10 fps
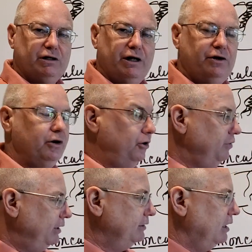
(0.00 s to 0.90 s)
the letter O,
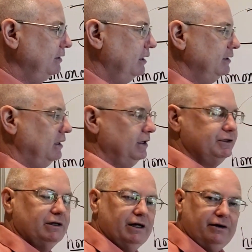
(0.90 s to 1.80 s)
and dot, dot, dot is
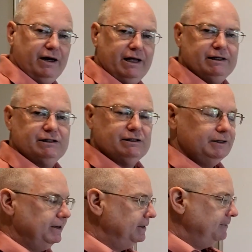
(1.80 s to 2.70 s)
the letter S.
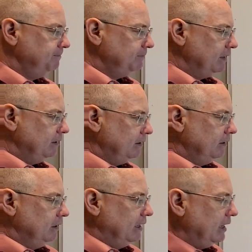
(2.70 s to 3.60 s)

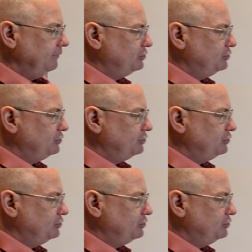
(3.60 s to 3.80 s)
If